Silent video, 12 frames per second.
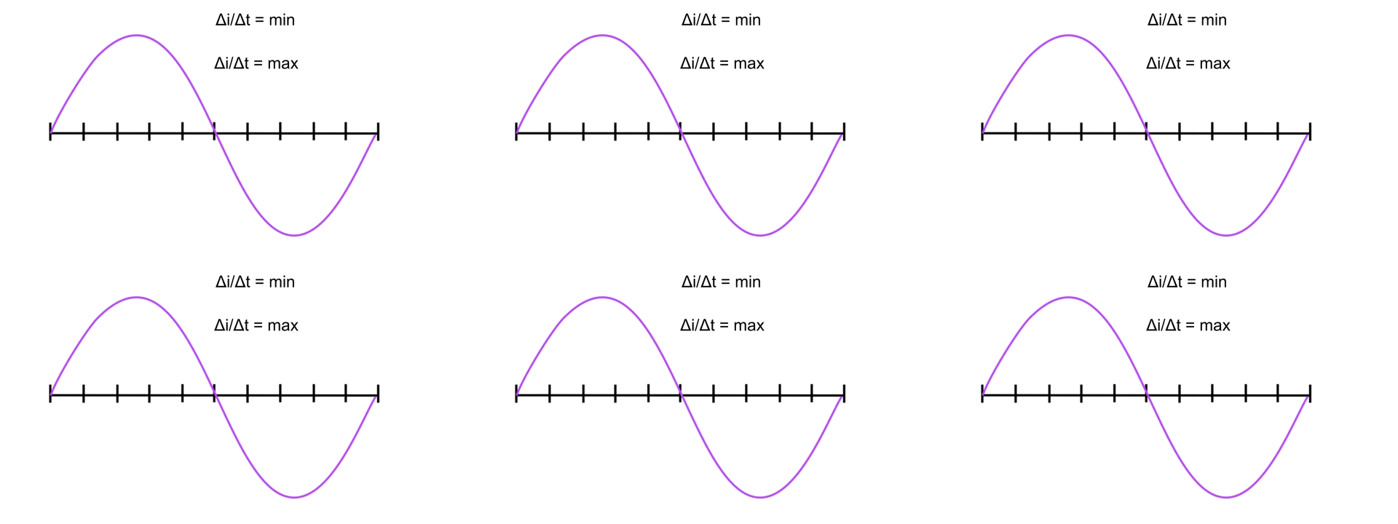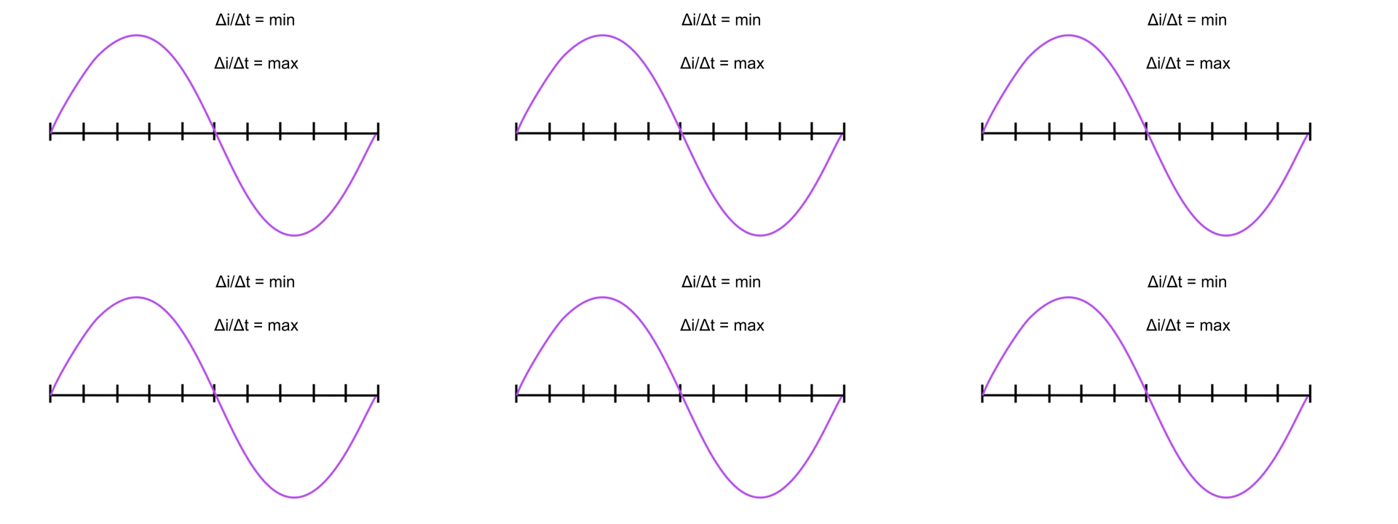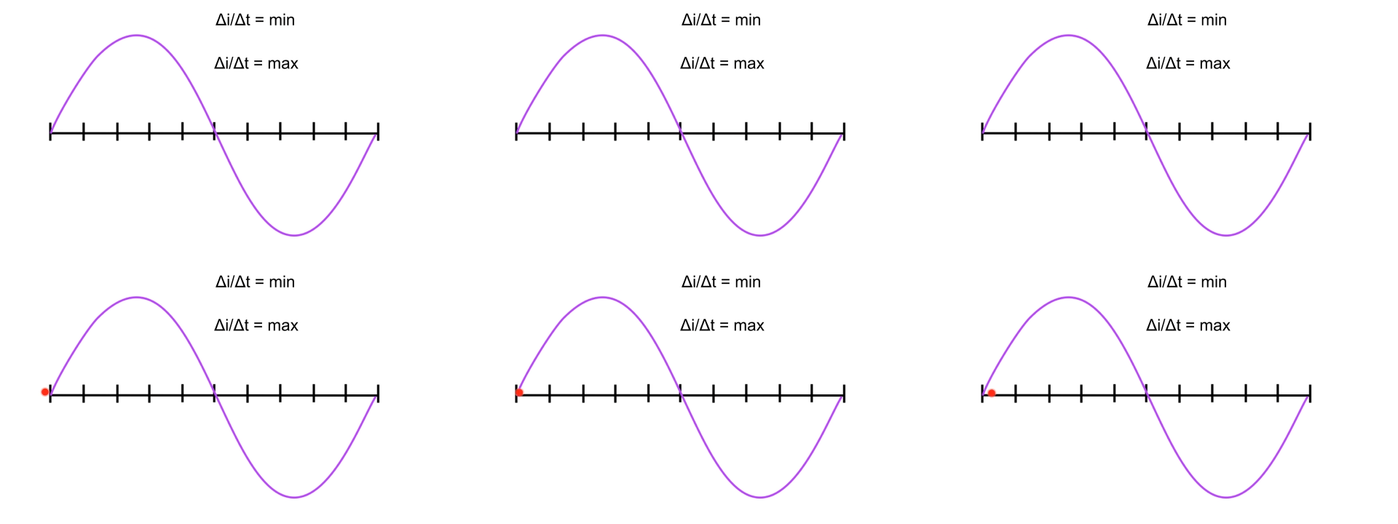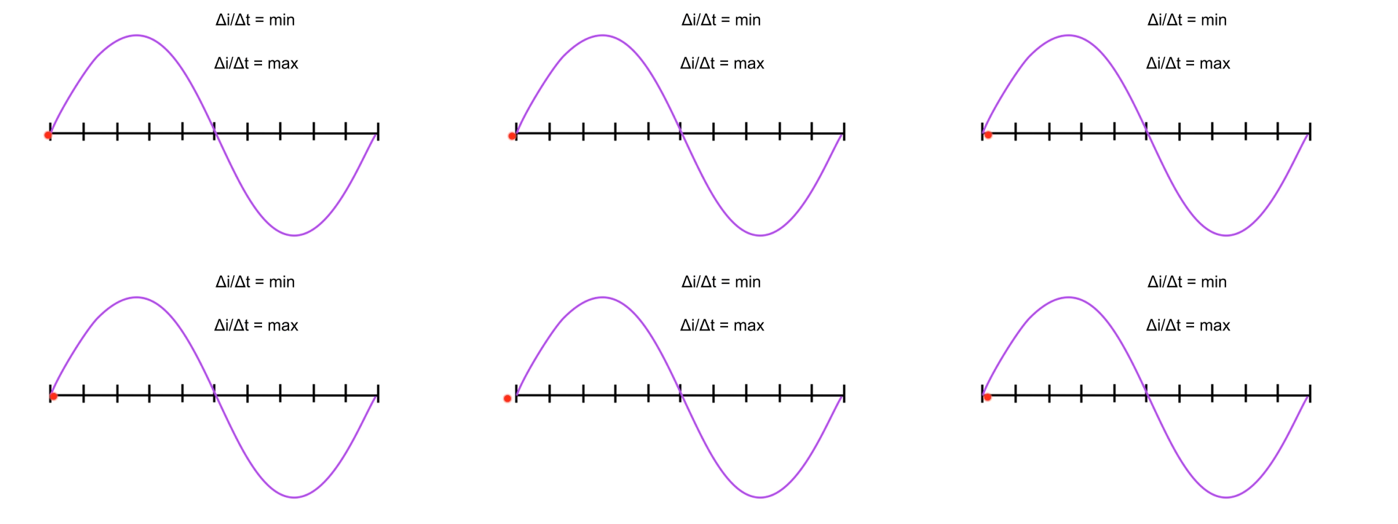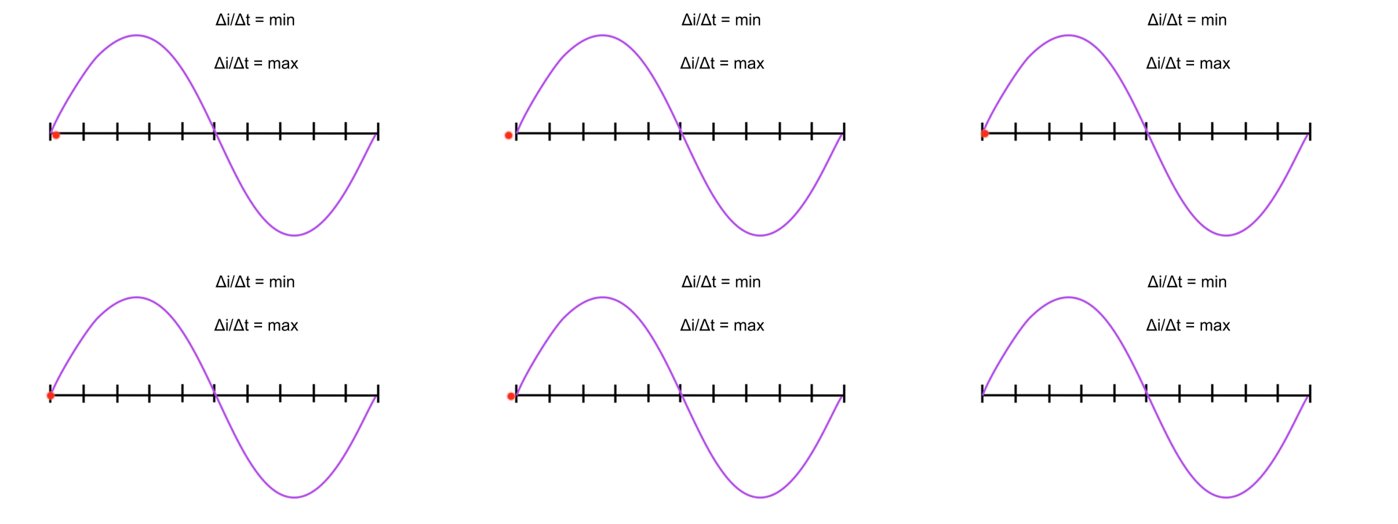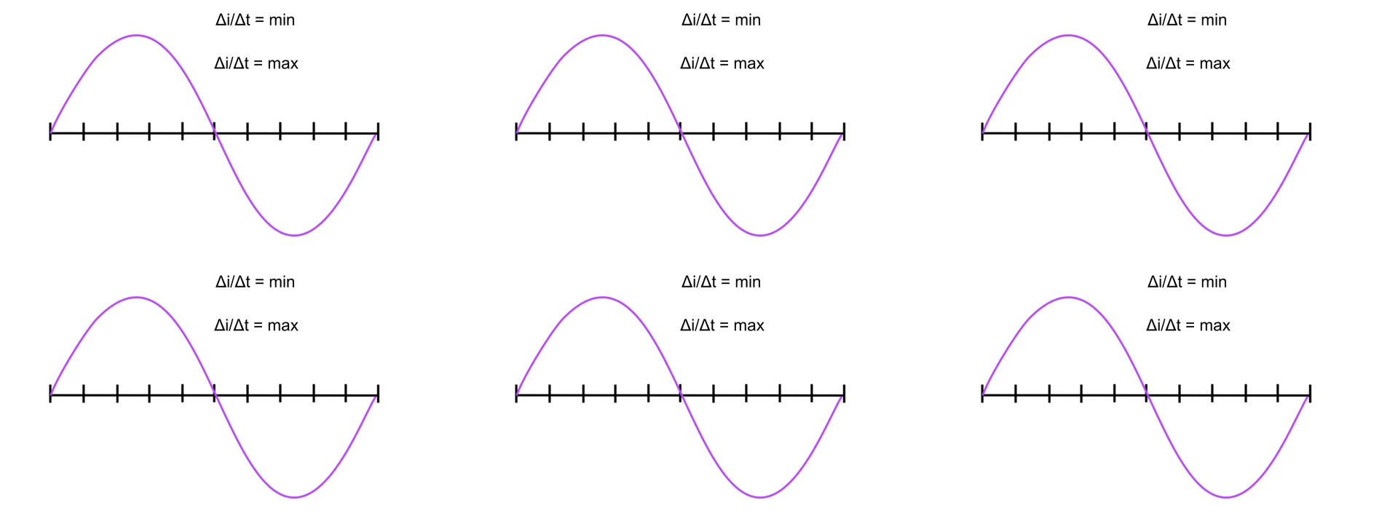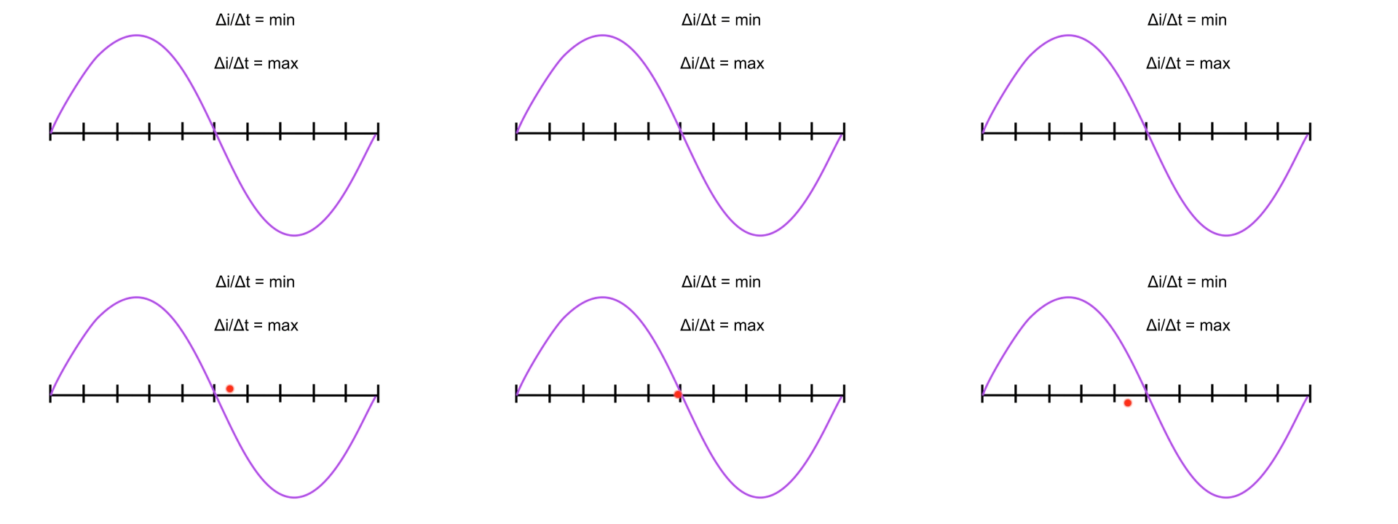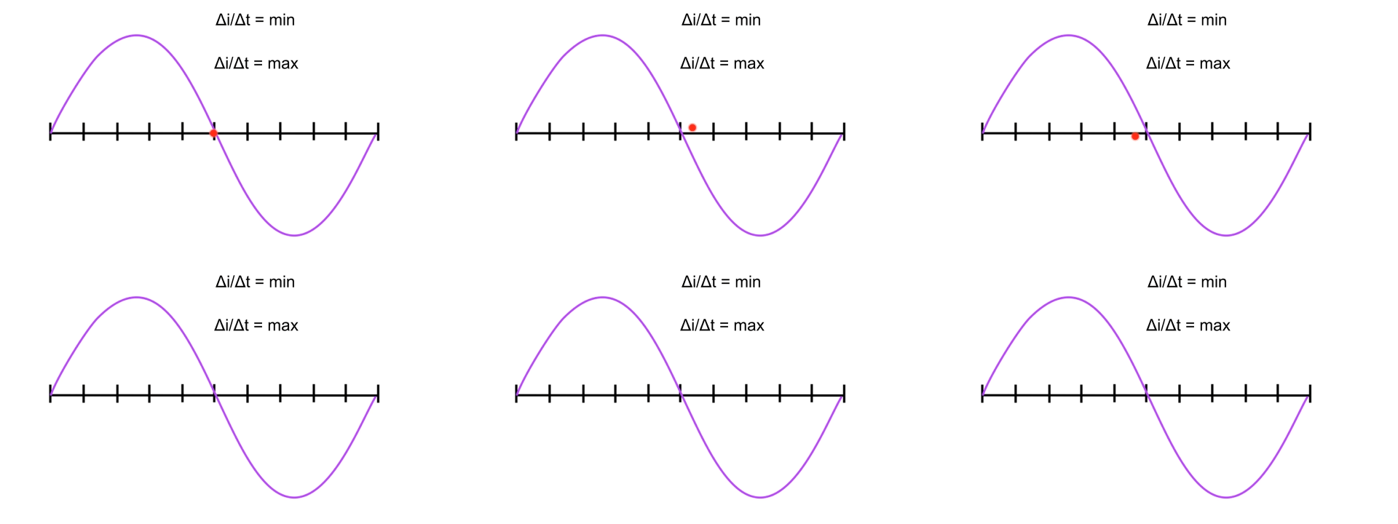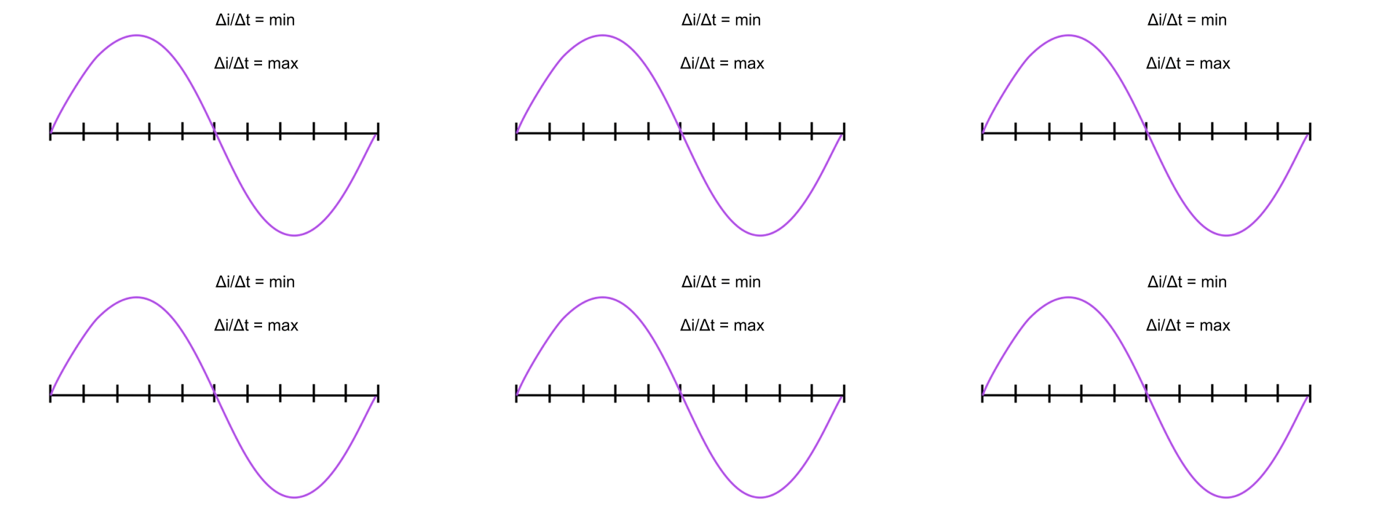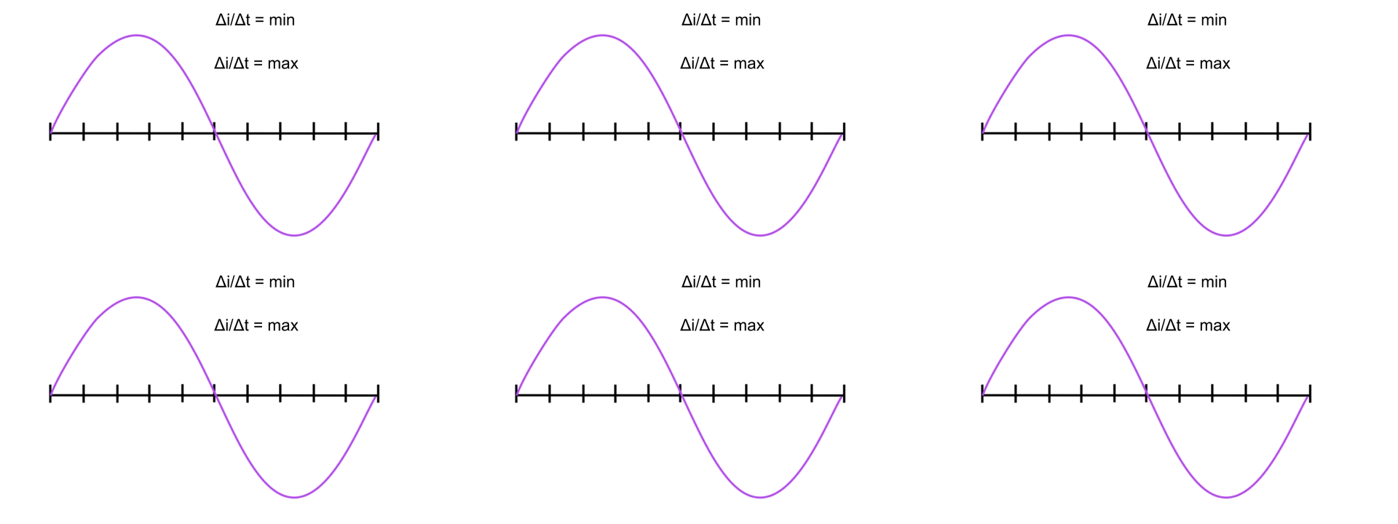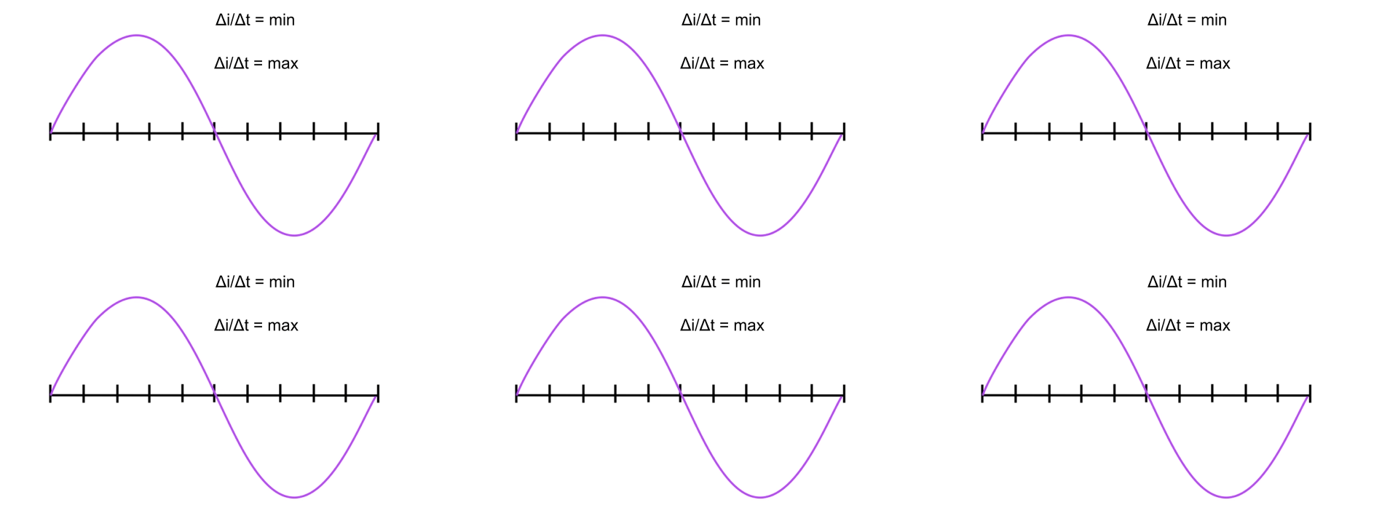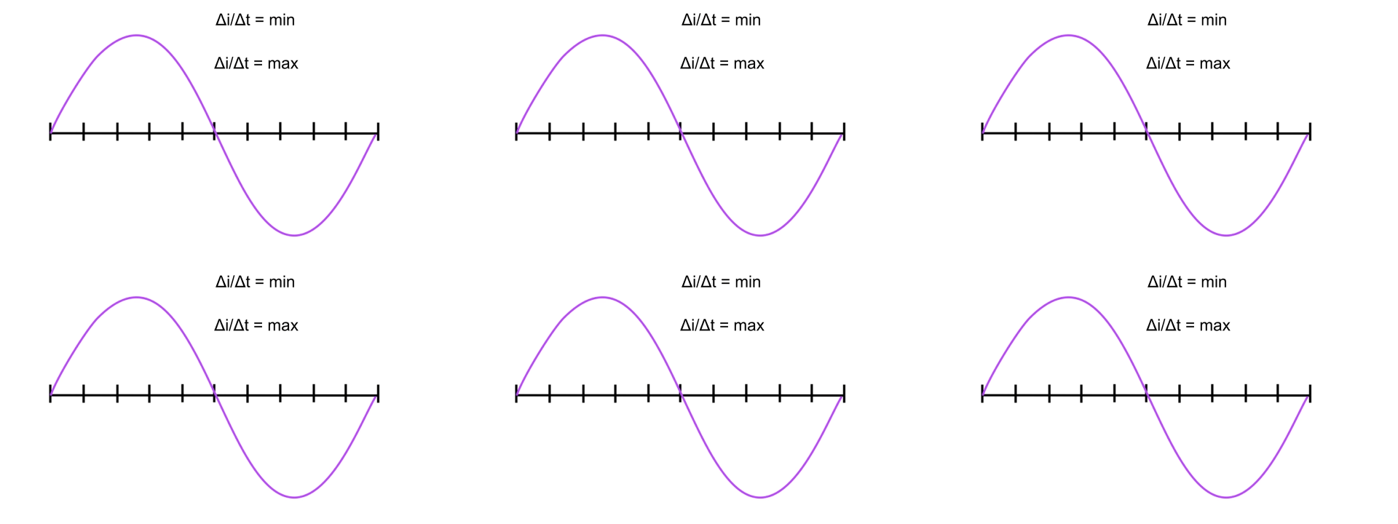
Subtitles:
(no speaker visible)